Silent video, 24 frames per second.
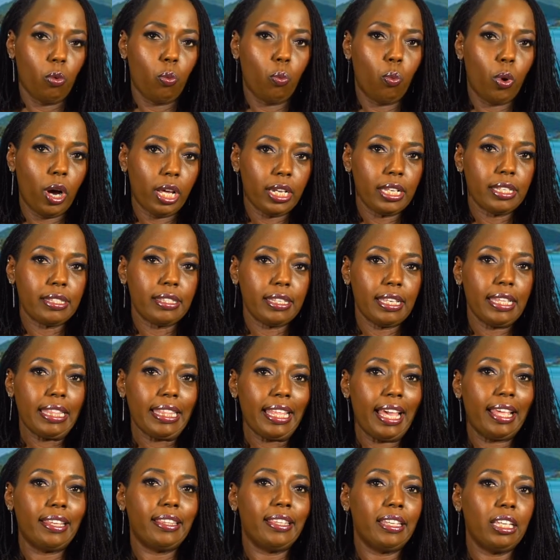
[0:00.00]
What is it
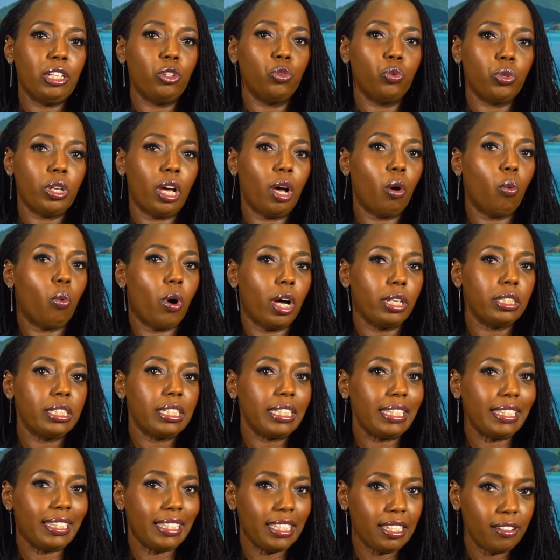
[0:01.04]
that they do not want
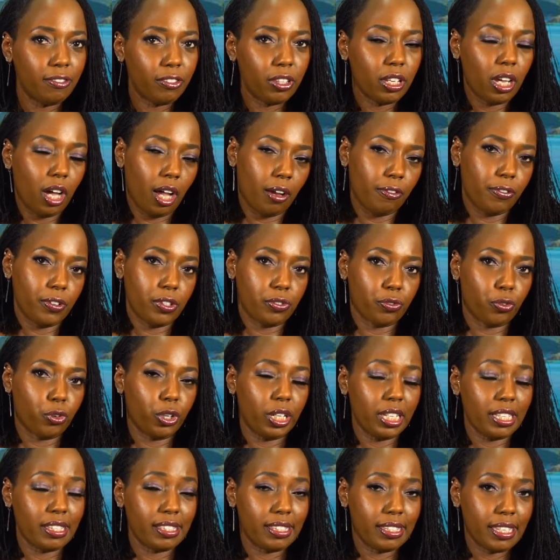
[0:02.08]
to leave the office for
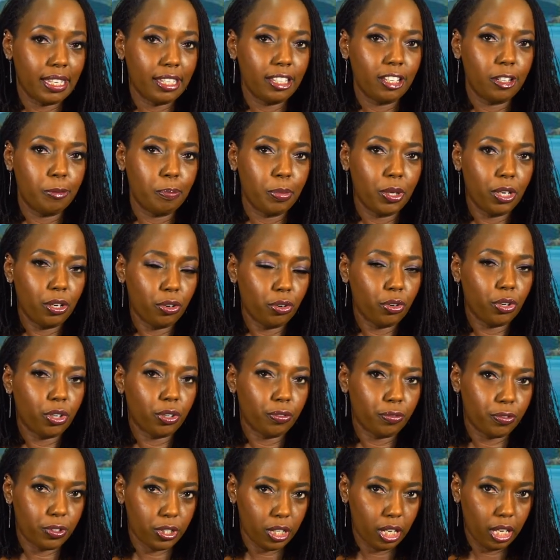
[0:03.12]
an extended period
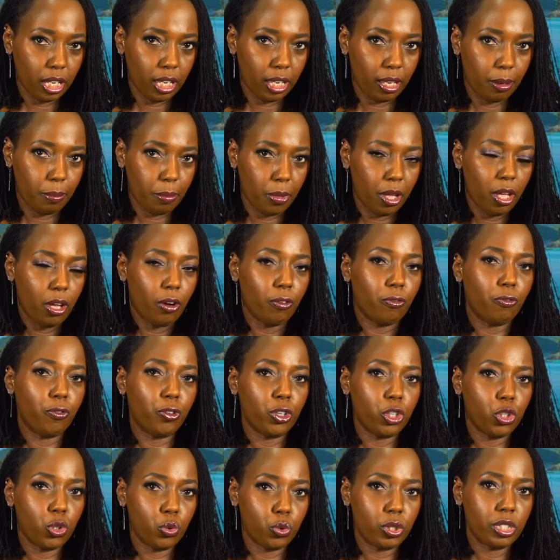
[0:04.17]
of time for
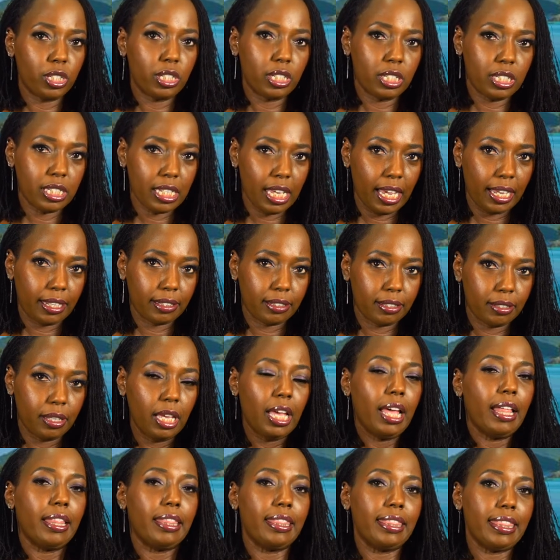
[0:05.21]
you to detect?
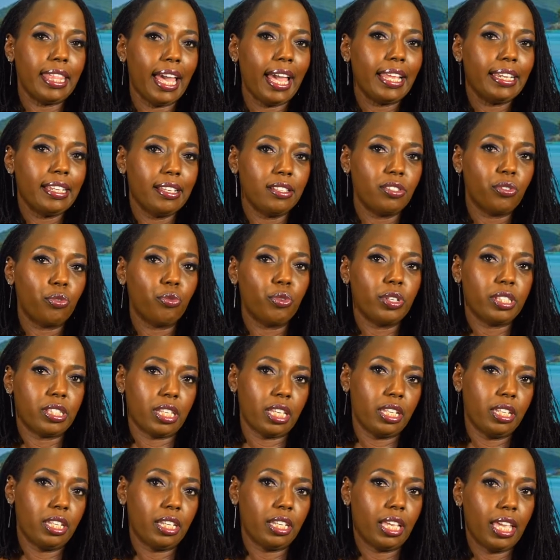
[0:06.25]
That is a
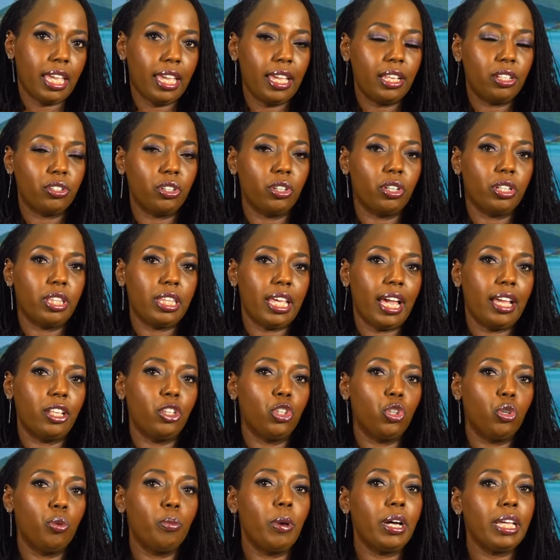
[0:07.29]
risk indicator that
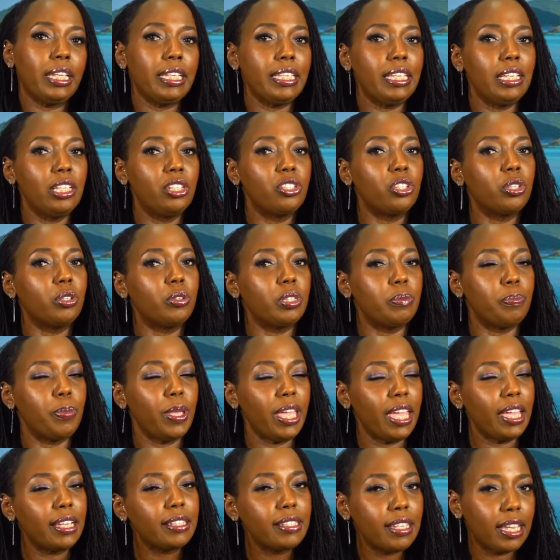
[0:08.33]
you might need to
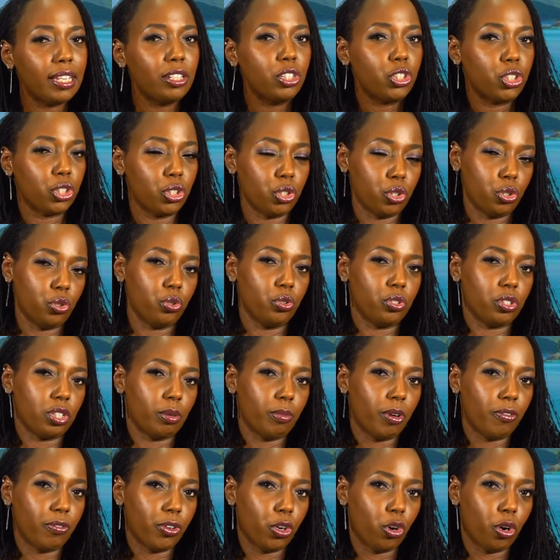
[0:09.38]
pay attention to some
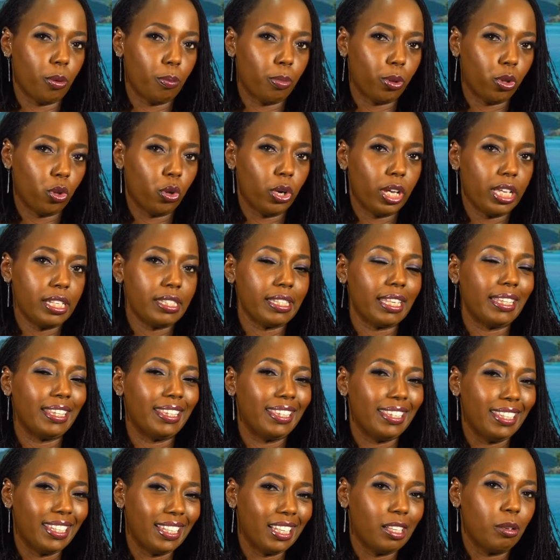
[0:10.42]
of your employees a
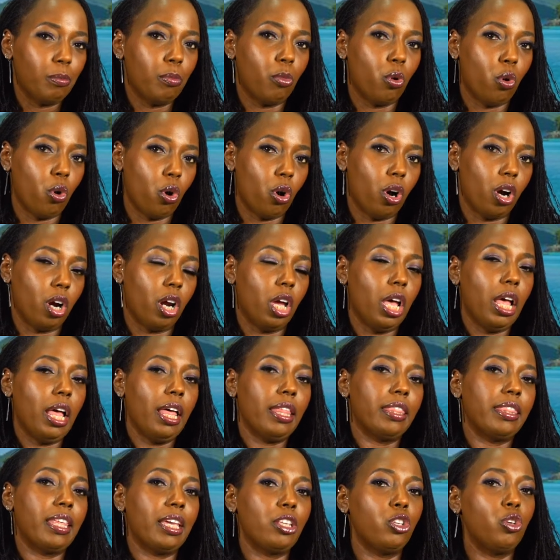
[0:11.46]
little more
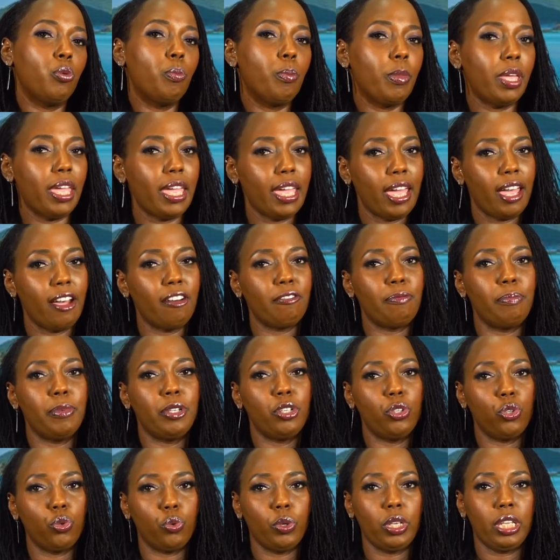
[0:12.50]
than you may have
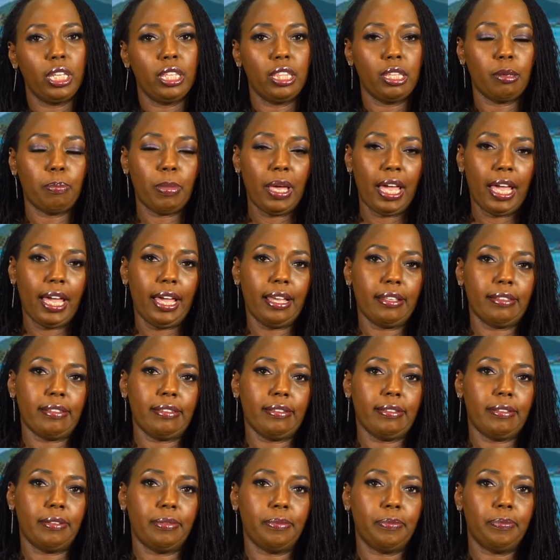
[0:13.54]
been doing in the
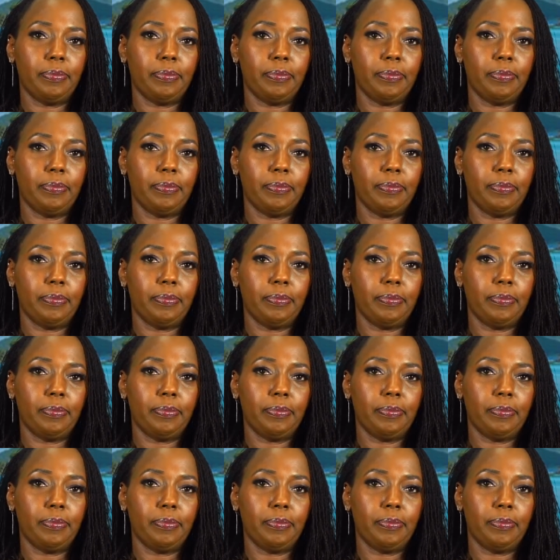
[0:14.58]
past.